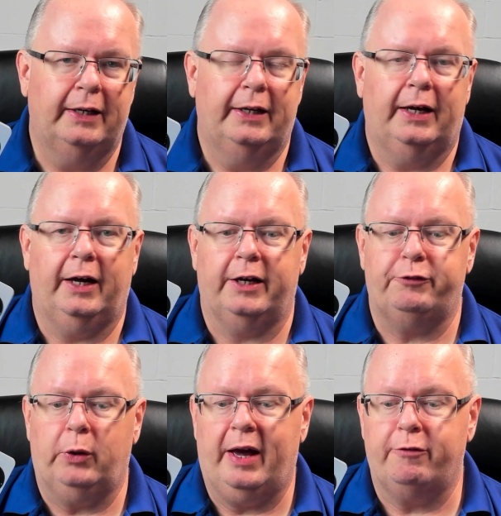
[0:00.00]
If
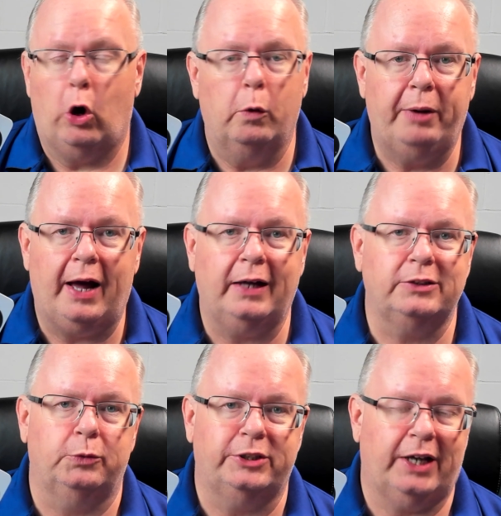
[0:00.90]
you have
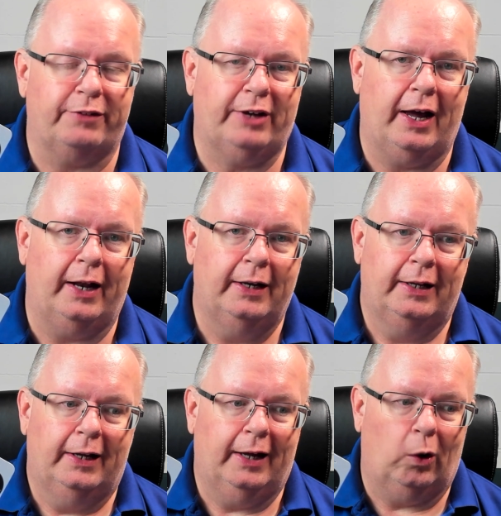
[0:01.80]
HomePods, which I've got
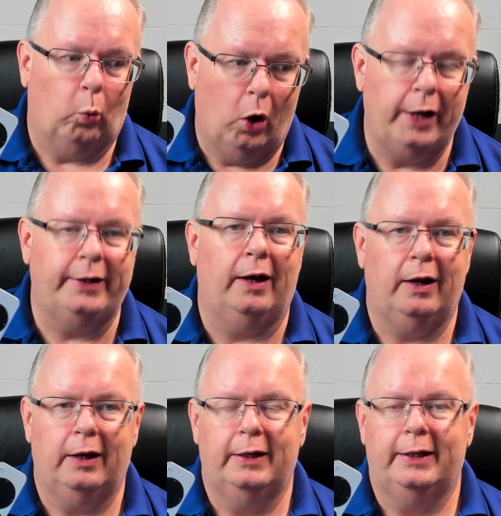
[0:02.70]
one
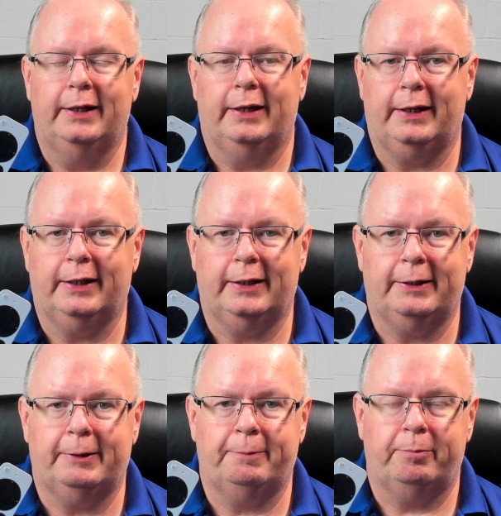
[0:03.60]

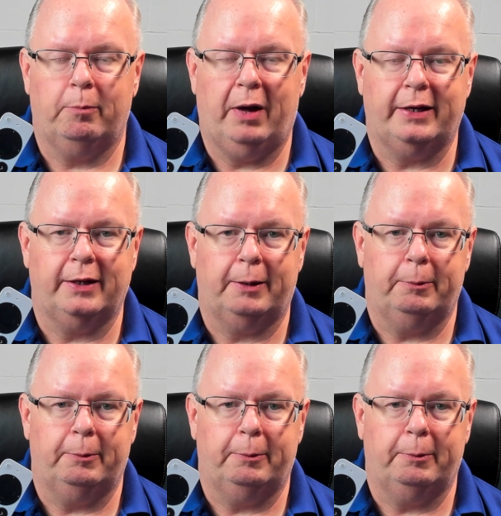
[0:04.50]
in my,